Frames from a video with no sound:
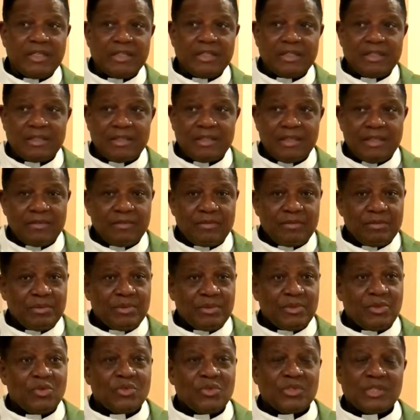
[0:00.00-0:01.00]
it seems
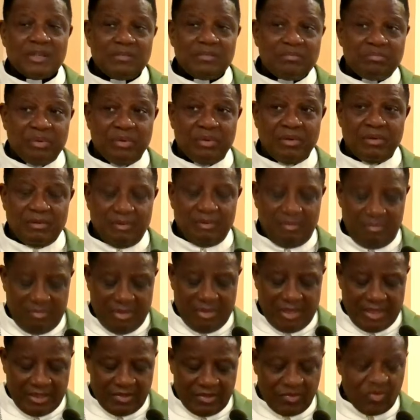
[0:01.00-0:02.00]
so simple,
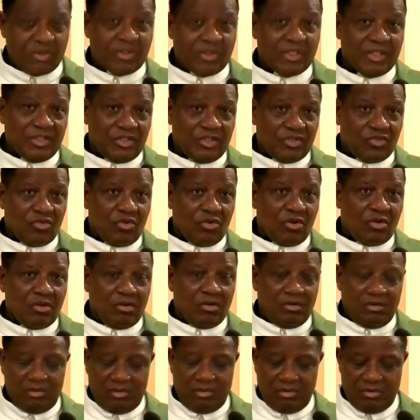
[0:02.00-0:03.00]
but it was a
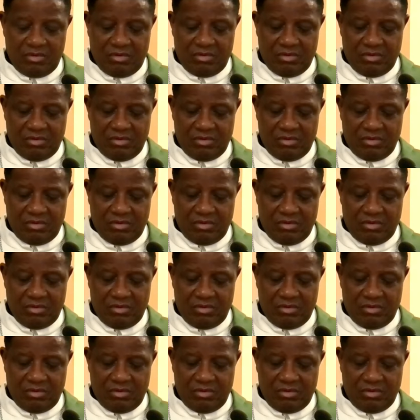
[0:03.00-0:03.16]
struggle.